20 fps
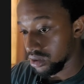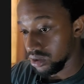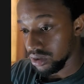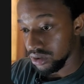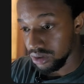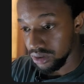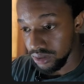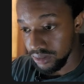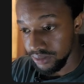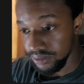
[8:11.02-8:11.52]

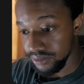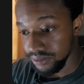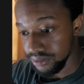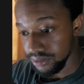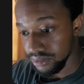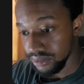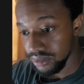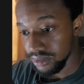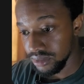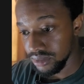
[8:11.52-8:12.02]
So
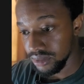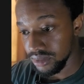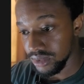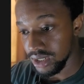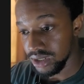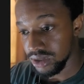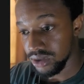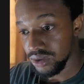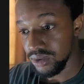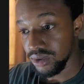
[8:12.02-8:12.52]

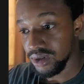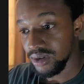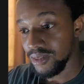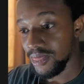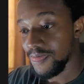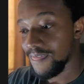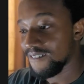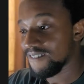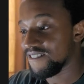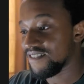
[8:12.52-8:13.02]
let's go on.
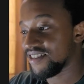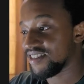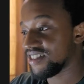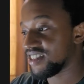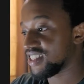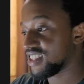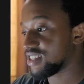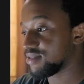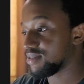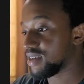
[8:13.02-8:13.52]

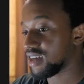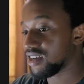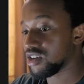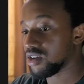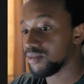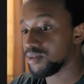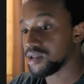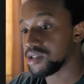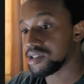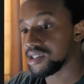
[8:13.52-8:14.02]
Not backing
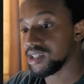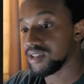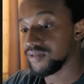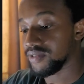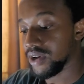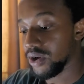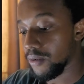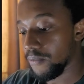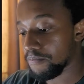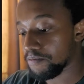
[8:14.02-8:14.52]
up your state
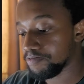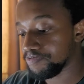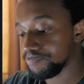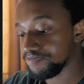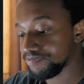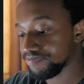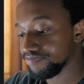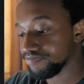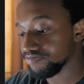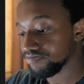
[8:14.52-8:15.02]
file.
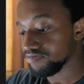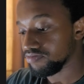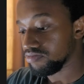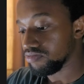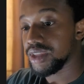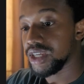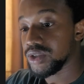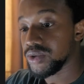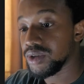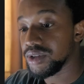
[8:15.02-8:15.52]

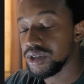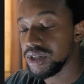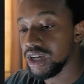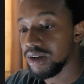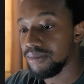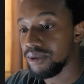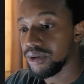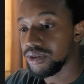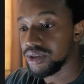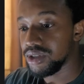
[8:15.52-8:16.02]
There's one thing
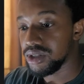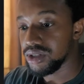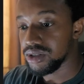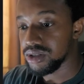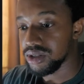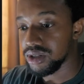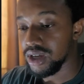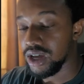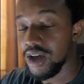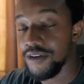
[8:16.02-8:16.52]
about
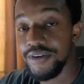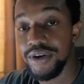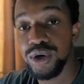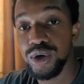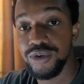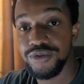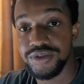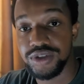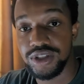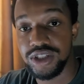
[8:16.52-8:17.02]
this. I've heard
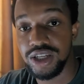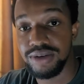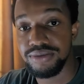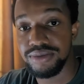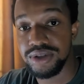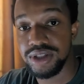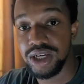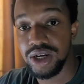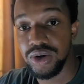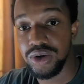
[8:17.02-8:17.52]
of
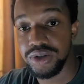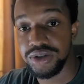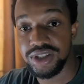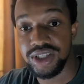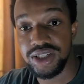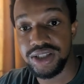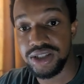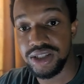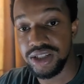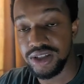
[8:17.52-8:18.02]
teams that launched
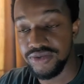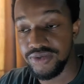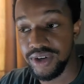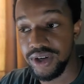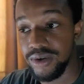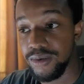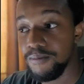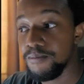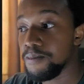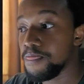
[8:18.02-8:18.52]
their state
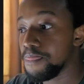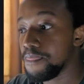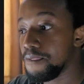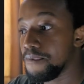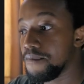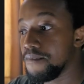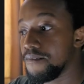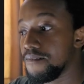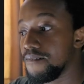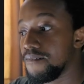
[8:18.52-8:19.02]
file,
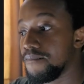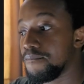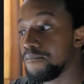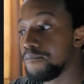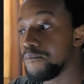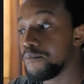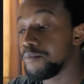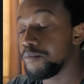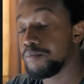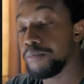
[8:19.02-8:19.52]

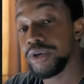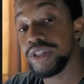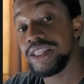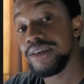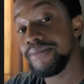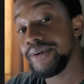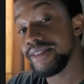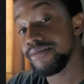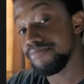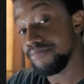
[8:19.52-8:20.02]
but
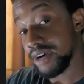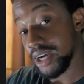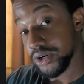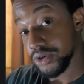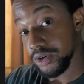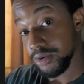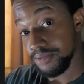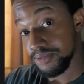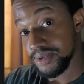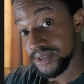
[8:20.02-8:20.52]
they made
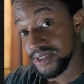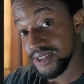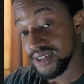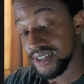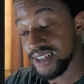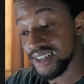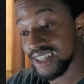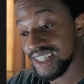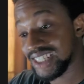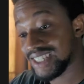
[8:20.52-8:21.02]

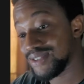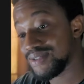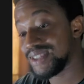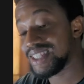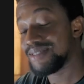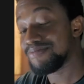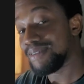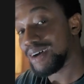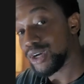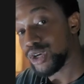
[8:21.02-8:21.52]
backups. So with
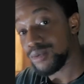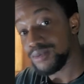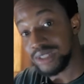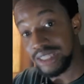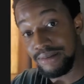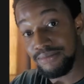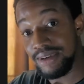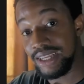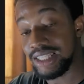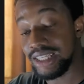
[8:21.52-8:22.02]
the backups
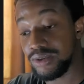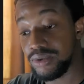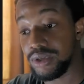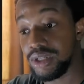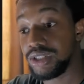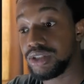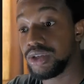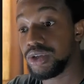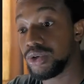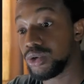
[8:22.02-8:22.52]
they
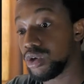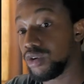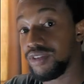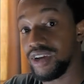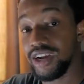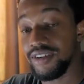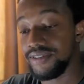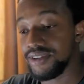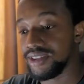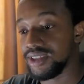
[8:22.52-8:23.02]
could easily
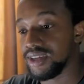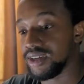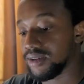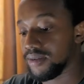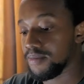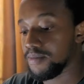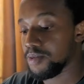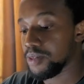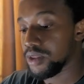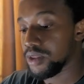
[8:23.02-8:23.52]
recover everything.